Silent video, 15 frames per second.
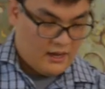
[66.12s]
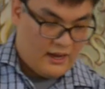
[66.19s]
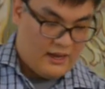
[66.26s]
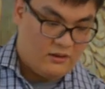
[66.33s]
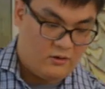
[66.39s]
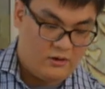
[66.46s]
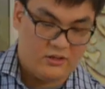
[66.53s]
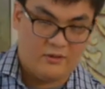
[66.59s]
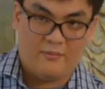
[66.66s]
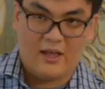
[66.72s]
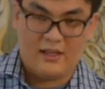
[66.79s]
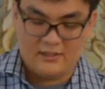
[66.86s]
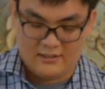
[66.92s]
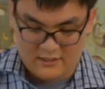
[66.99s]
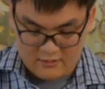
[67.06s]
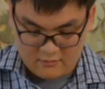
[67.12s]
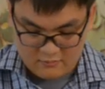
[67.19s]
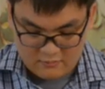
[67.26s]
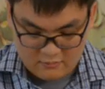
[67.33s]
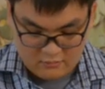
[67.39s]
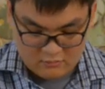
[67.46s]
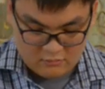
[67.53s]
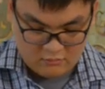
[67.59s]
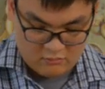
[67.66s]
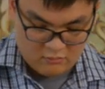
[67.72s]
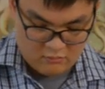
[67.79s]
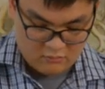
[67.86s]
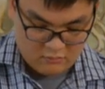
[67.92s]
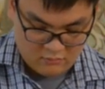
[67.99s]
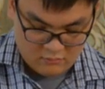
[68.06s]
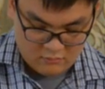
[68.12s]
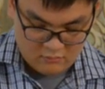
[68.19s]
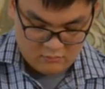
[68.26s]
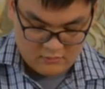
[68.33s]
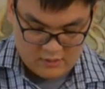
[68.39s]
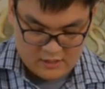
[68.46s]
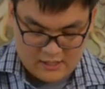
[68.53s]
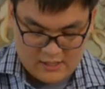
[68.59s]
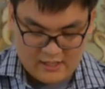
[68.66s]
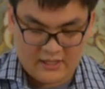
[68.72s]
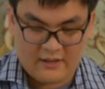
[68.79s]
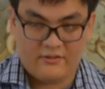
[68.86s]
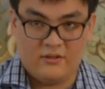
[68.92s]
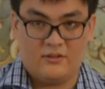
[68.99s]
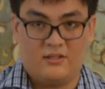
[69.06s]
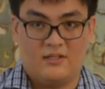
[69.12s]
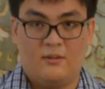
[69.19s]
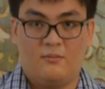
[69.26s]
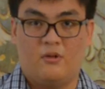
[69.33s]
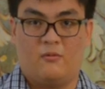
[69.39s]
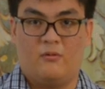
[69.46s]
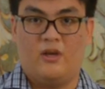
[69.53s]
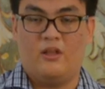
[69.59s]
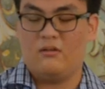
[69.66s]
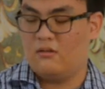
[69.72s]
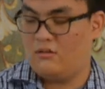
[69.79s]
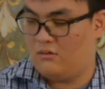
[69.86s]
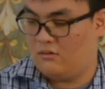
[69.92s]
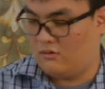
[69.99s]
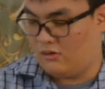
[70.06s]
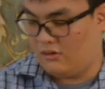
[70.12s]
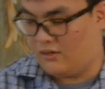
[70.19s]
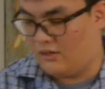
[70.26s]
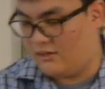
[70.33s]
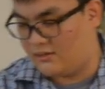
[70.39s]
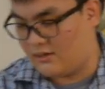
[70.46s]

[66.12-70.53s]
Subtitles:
In order to balance it, I'd have to use a similar weight on the other